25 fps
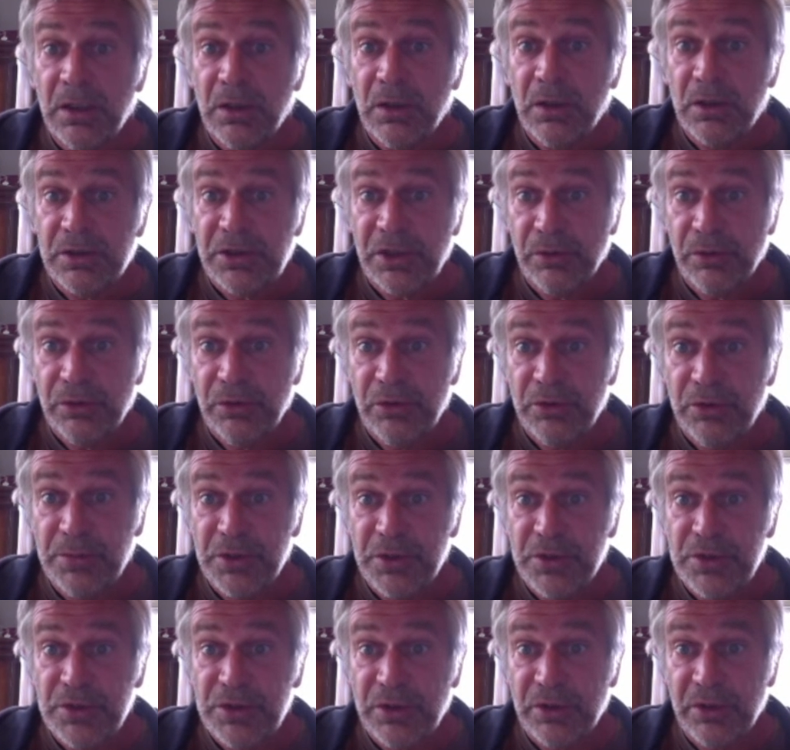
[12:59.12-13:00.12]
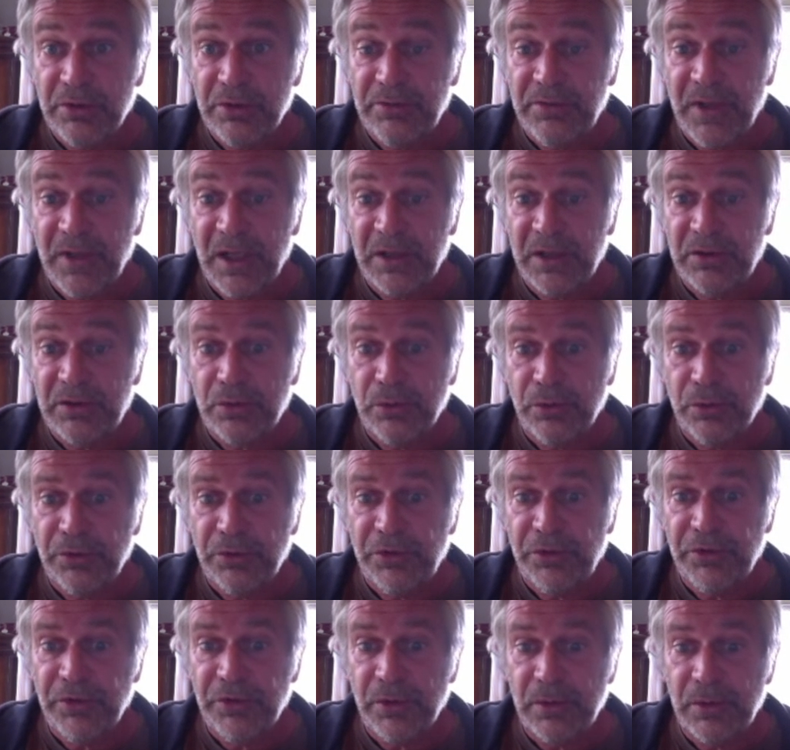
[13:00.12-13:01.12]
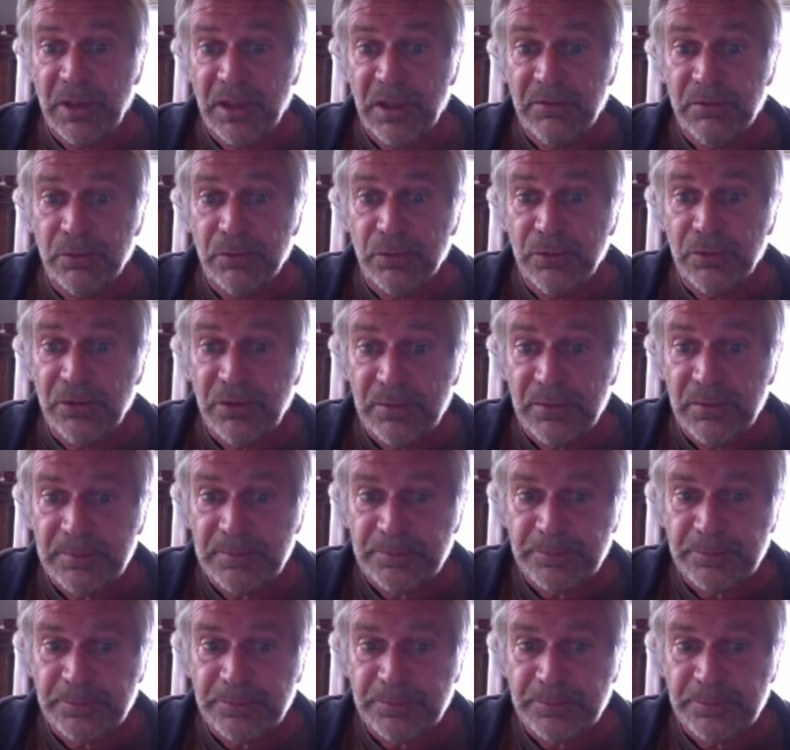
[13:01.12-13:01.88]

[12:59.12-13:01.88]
childhood abuse could affect cortisol levels.